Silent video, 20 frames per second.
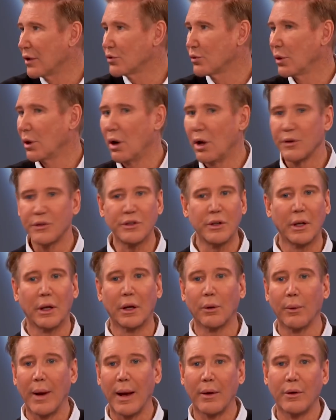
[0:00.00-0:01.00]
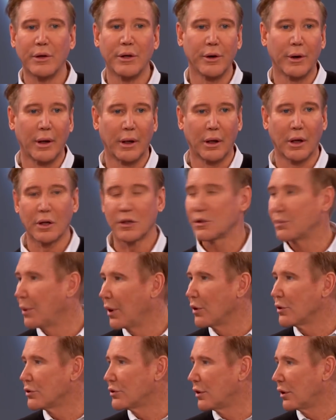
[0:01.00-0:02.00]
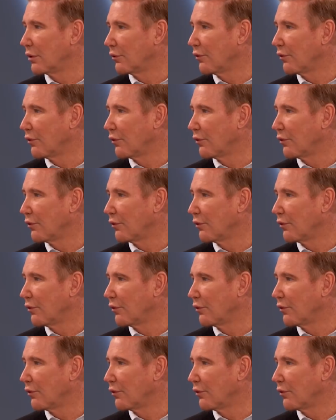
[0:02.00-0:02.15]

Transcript: as we're all sitting around here getting exposed to the